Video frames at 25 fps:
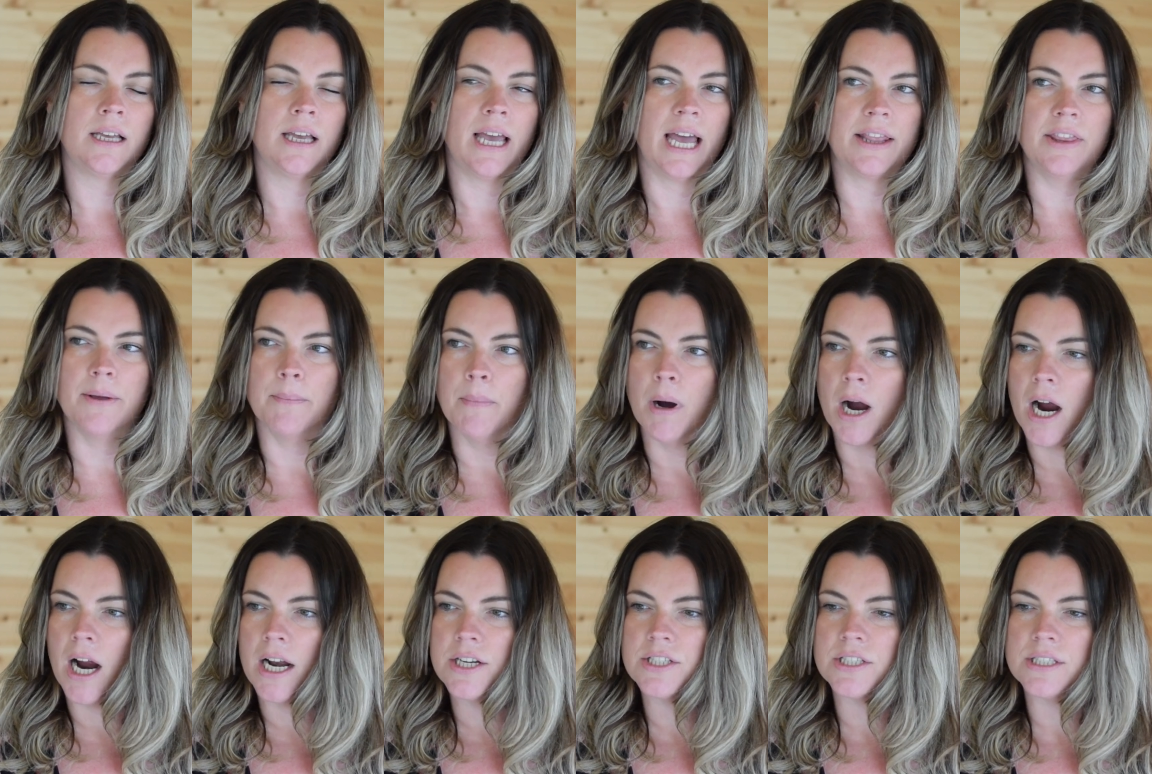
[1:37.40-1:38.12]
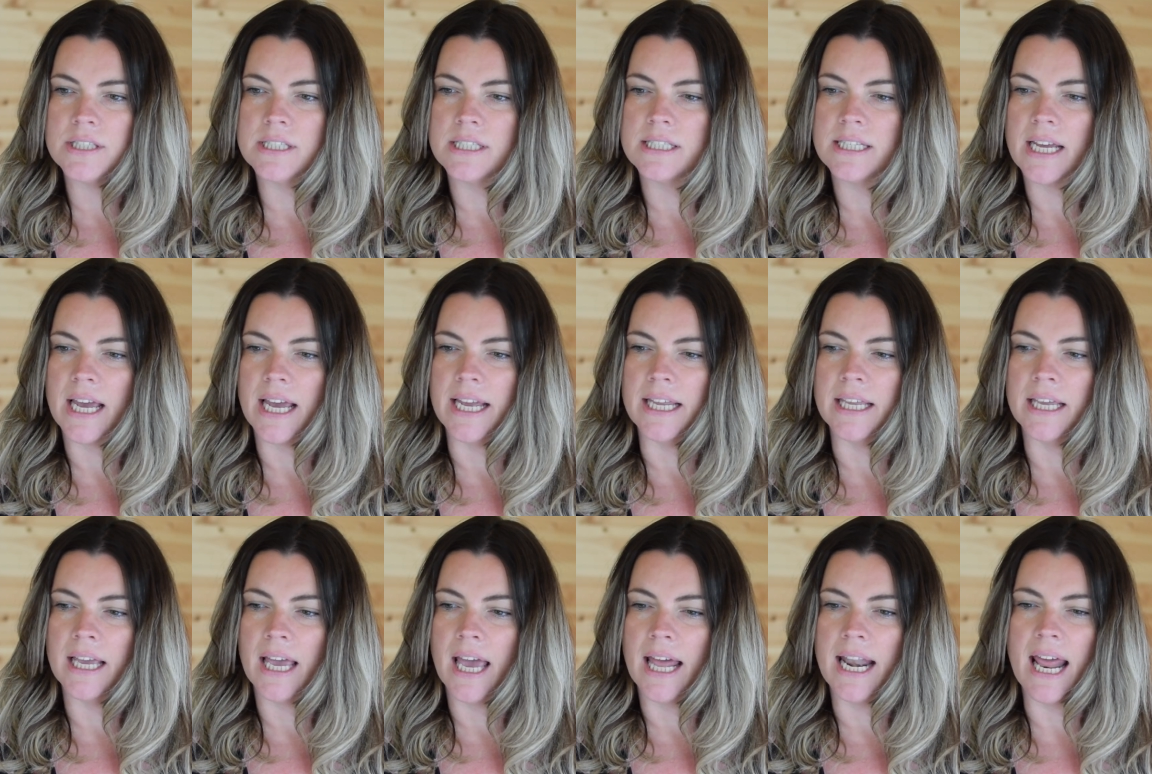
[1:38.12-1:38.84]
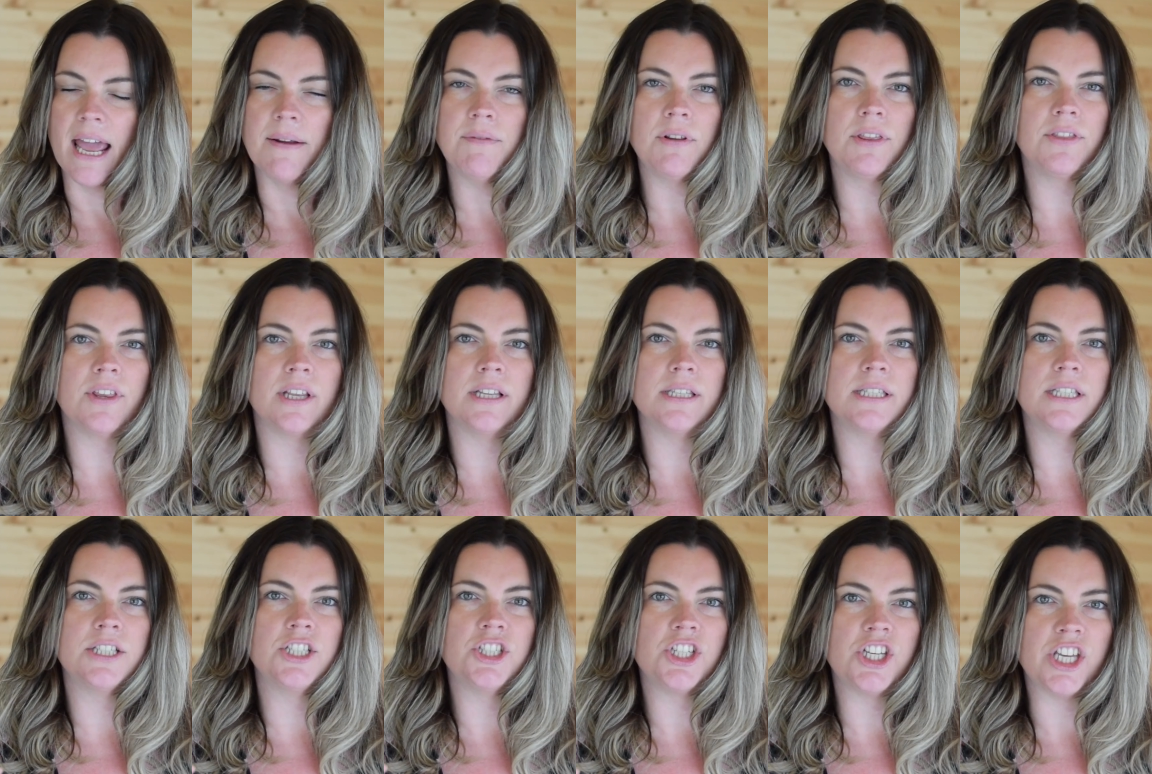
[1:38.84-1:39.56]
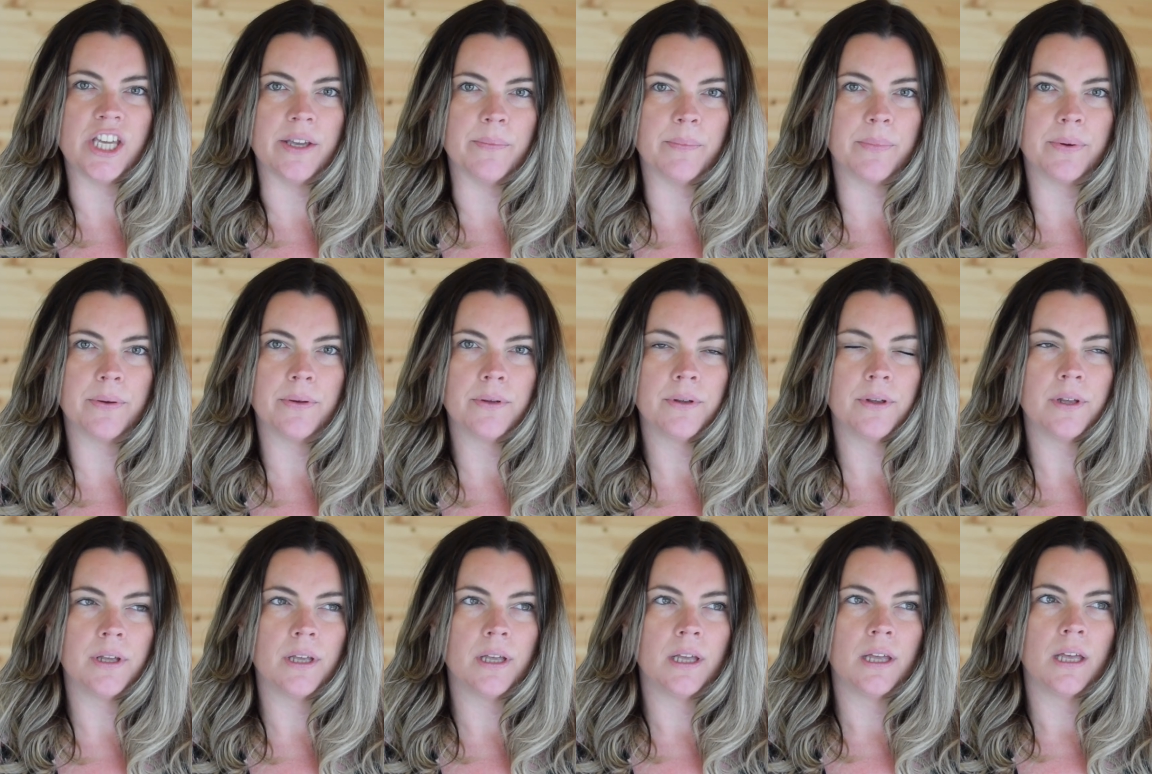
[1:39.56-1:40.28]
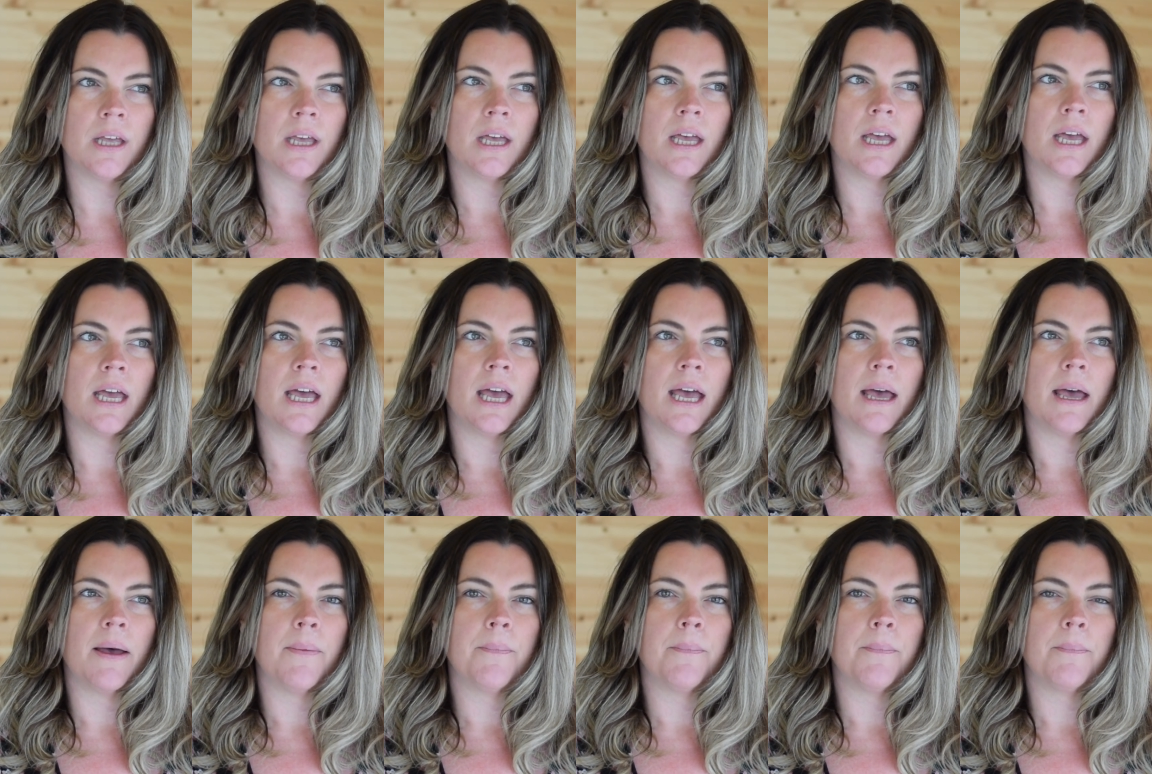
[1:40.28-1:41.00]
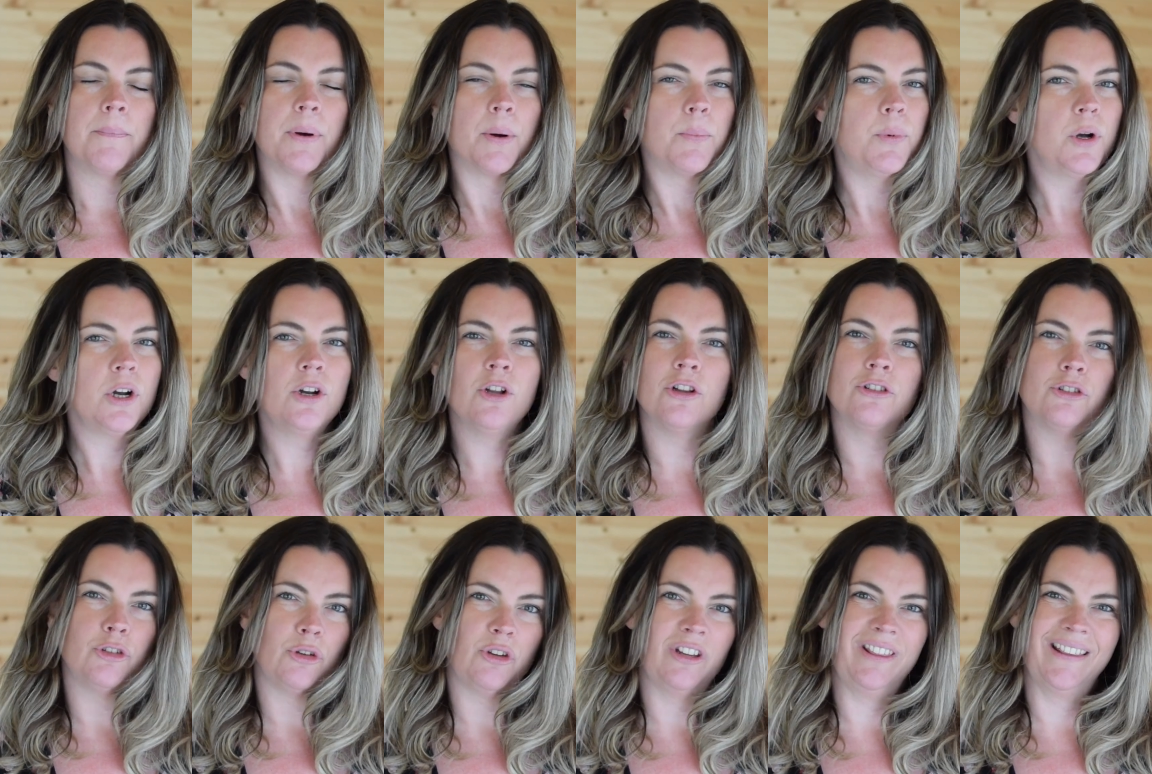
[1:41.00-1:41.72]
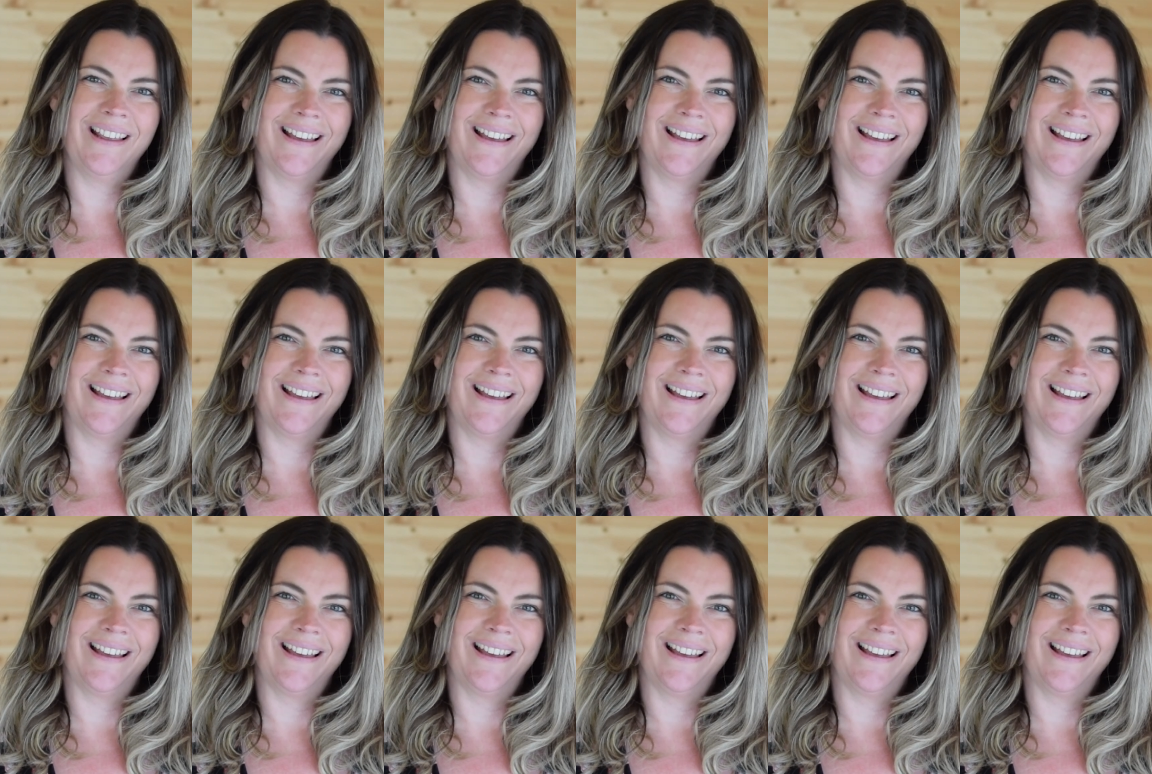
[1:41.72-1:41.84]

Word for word: and the margins tight and everything's cheap. But we're not doing